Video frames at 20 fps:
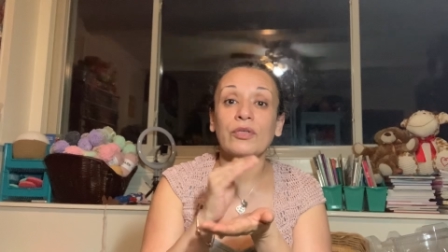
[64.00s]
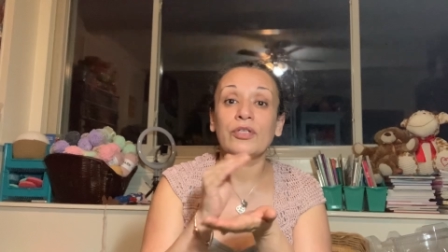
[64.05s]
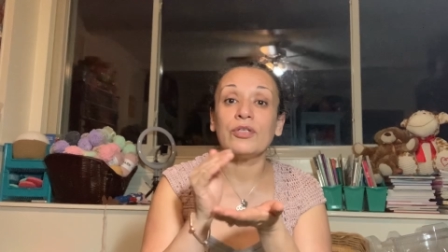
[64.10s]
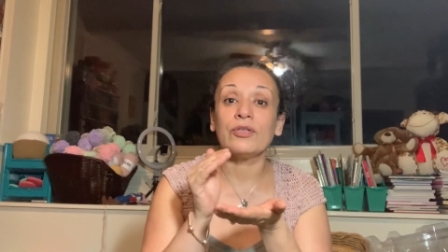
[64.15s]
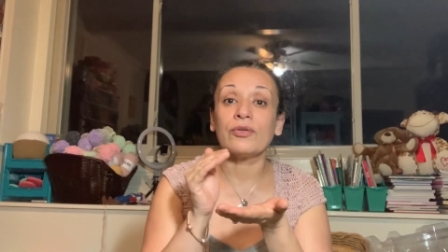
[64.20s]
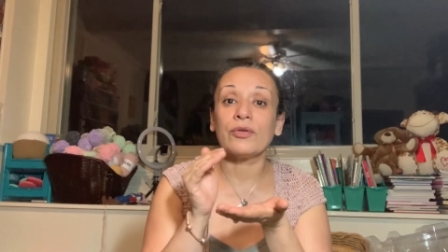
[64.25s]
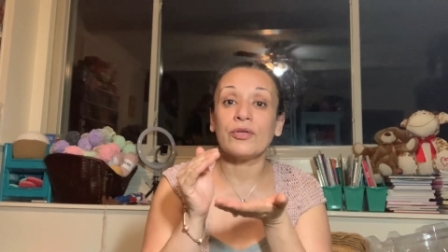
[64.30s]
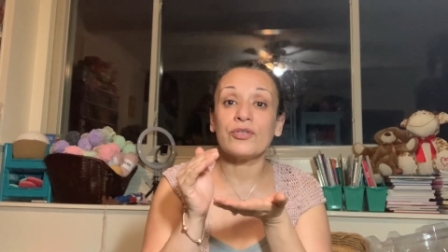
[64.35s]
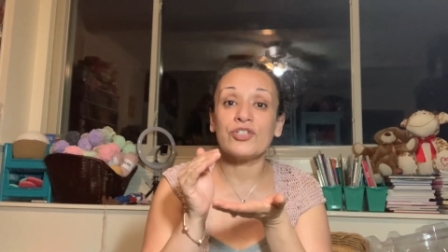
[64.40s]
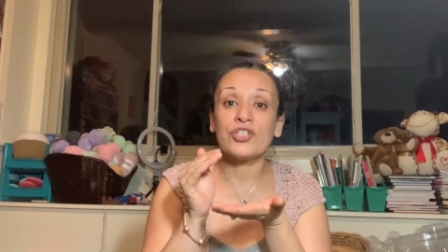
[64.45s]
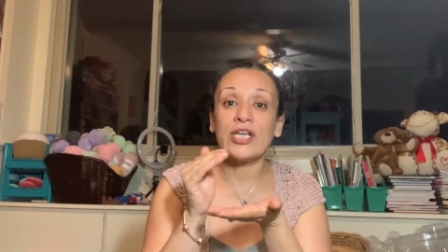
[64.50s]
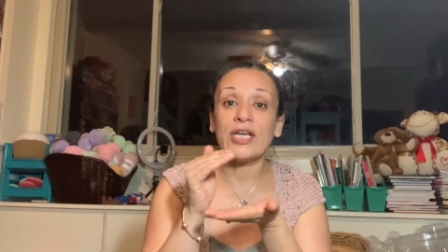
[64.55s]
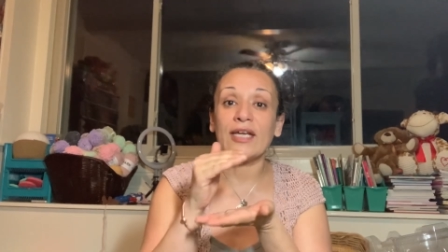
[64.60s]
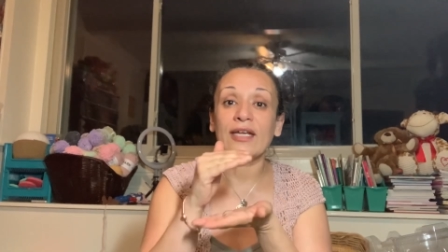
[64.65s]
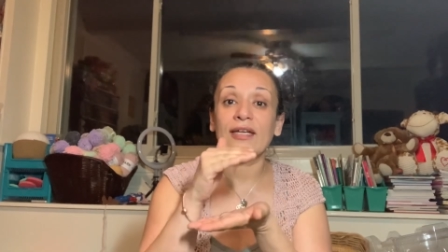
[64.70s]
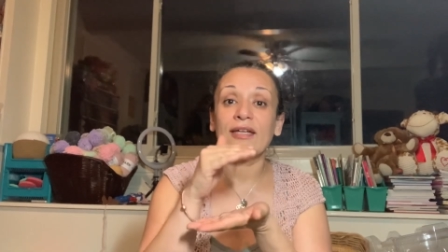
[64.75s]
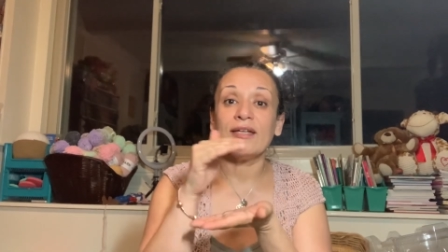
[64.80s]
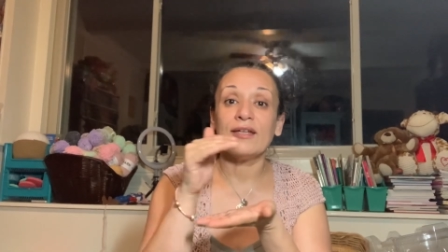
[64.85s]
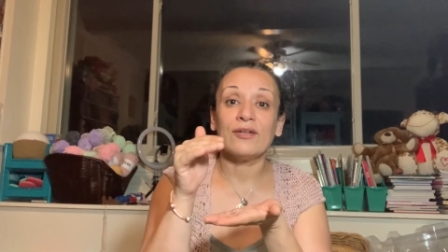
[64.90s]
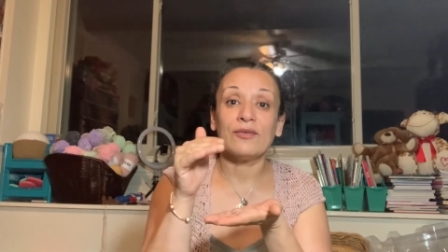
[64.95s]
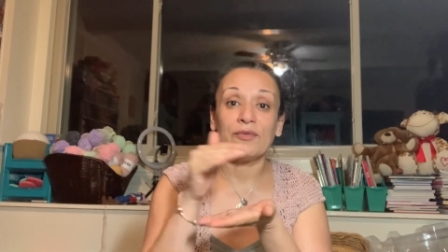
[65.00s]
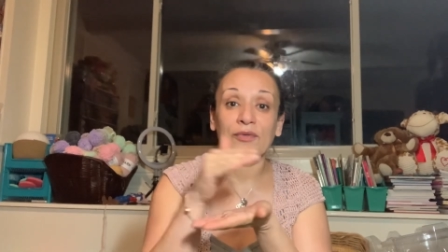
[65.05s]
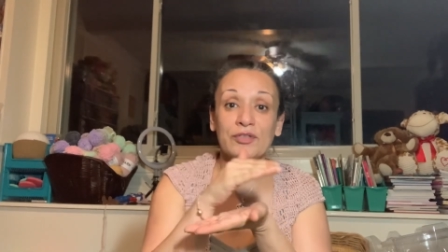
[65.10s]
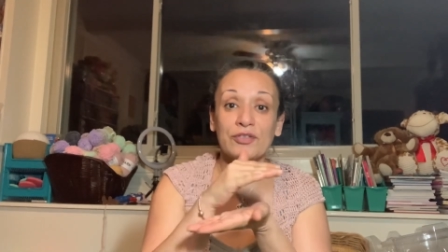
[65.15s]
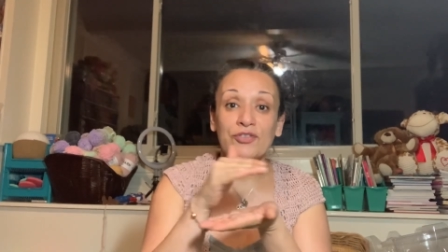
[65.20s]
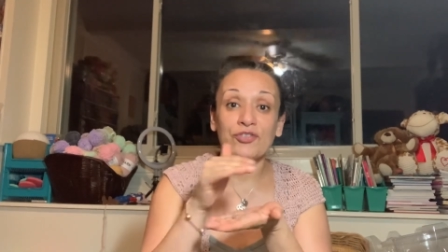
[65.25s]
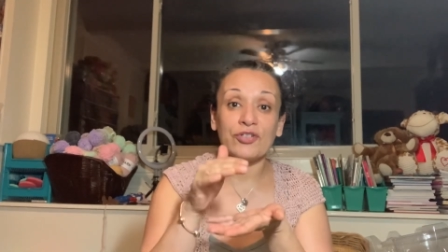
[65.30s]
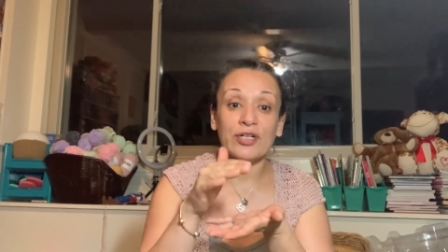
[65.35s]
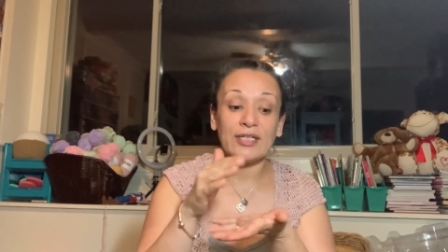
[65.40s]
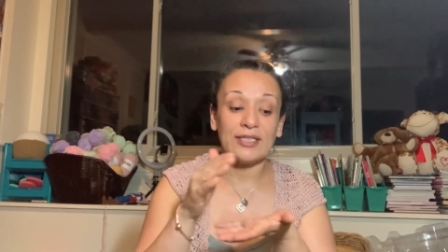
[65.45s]
you crochet when
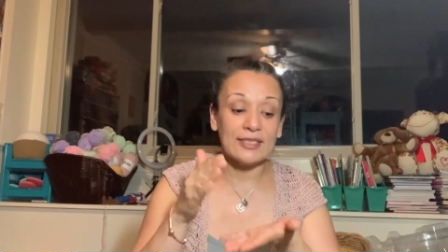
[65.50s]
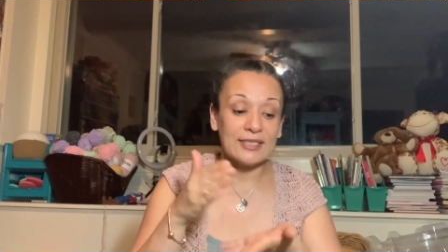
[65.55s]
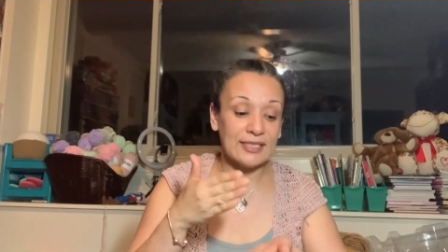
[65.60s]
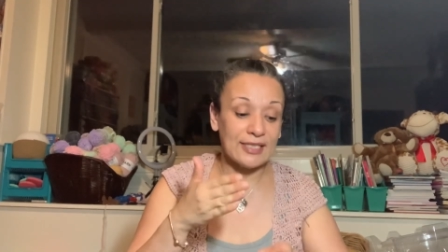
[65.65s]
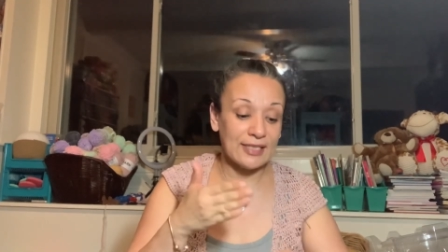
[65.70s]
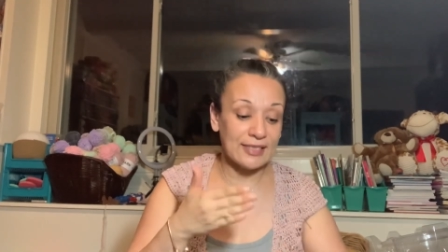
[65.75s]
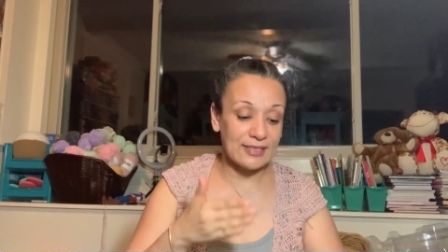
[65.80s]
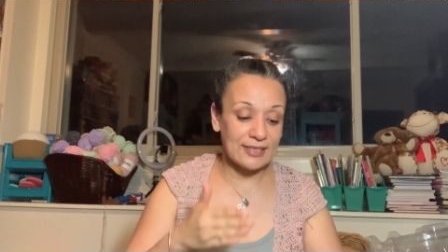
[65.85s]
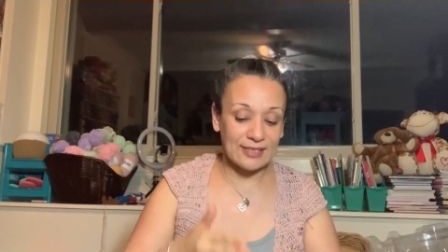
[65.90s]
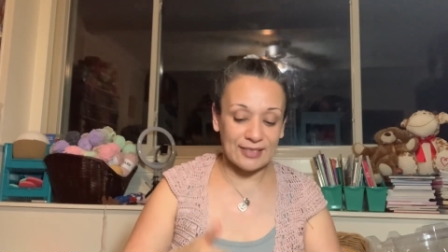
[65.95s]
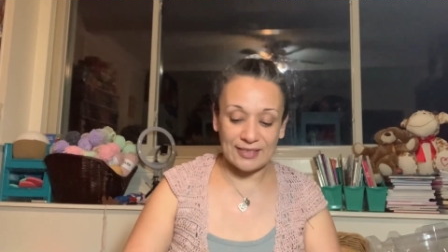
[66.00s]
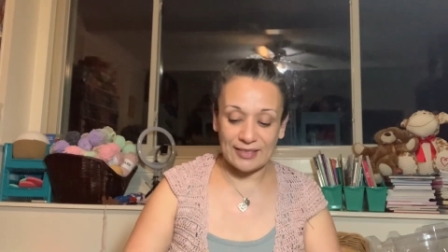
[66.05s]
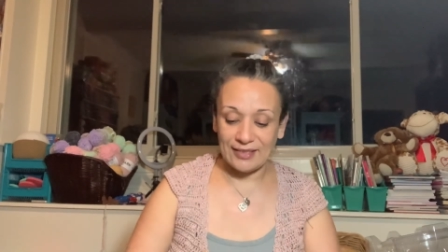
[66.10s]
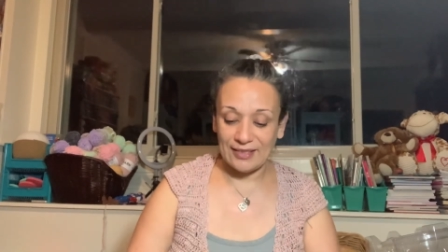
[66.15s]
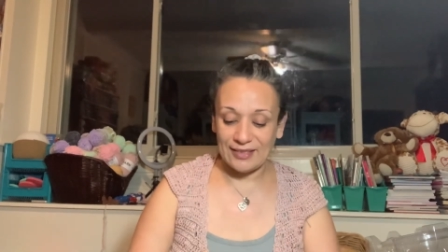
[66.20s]
you're trying to test